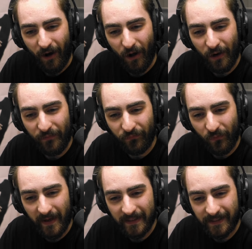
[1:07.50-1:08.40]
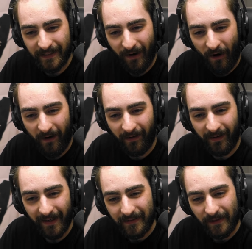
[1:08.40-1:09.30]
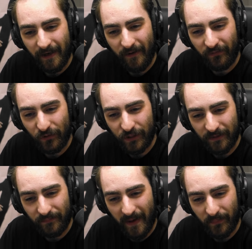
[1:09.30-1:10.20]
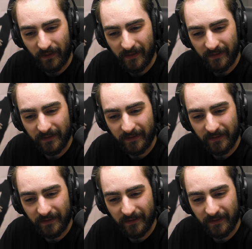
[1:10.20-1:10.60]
all of which are Levolution members.